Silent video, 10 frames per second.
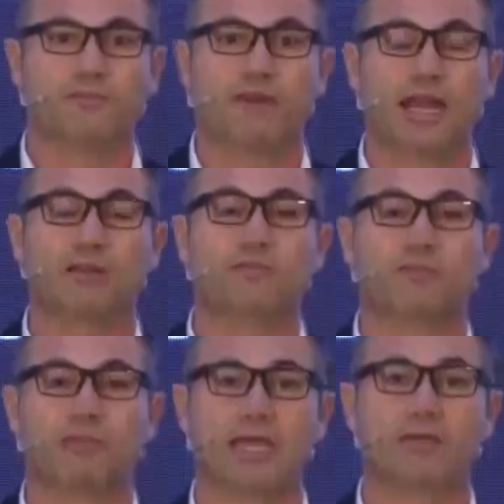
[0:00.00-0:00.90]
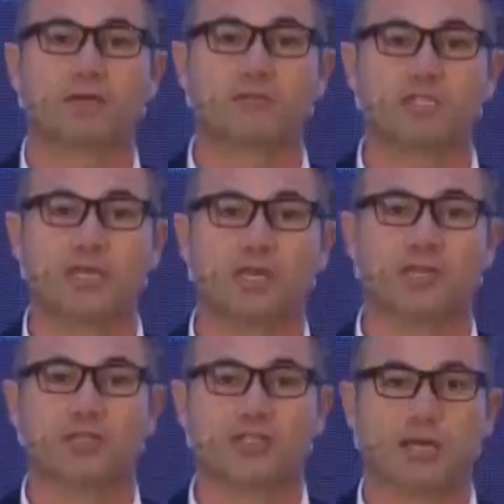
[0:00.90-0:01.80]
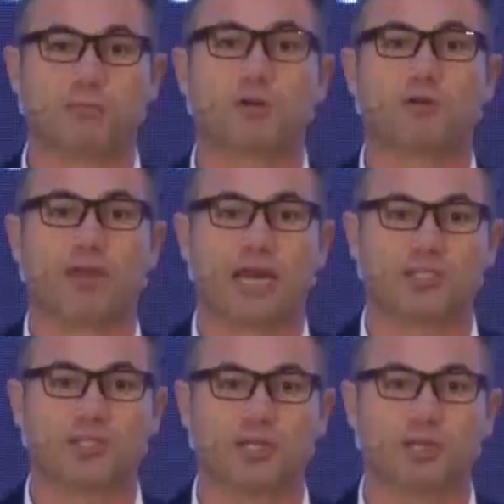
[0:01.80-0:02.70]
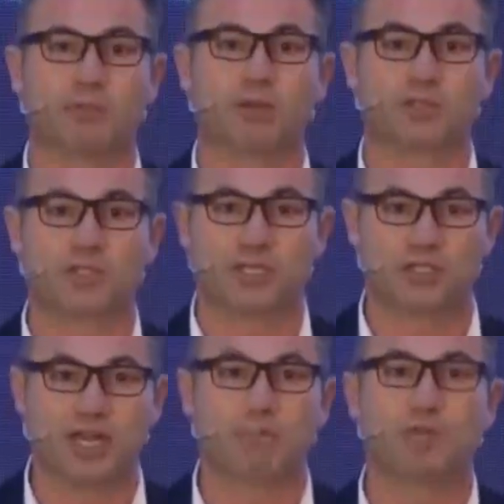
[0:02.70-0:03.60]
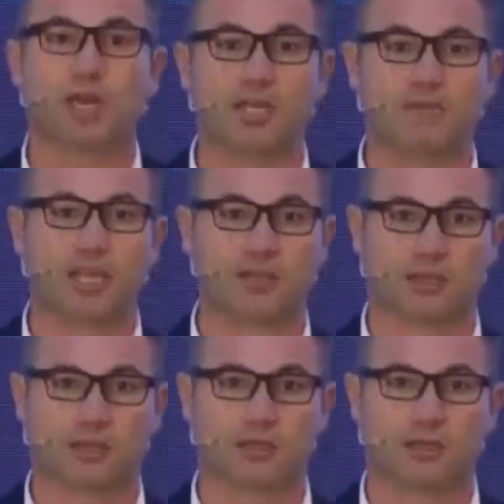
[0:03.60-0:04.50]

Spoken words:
filed for bankruptcy in December of last year because they stopped innovating.